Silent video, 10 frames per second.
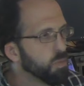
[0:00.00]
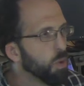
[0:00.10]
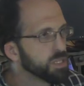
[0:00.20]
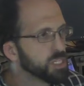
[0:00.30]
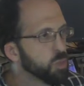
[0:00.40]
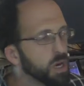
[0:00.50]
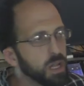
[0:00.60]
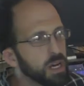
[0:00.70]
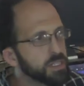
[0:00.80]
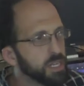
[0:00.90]
What was his
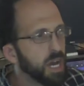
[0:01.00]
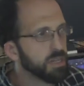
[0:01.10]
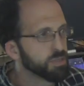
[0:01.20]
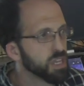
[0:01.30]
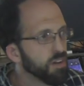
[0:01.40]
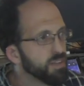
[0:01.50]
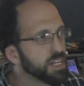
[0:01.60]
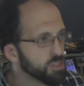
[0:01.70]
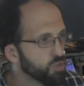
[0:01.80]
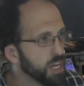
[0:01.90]
will? Deny himself,
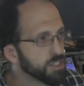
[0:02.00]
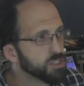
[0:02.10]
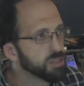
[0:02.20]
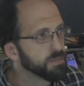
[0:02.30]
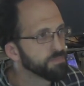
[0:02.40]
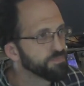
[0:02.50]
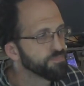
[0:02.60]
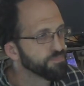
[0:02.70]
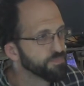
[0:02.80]
his rights. Mm-hmm.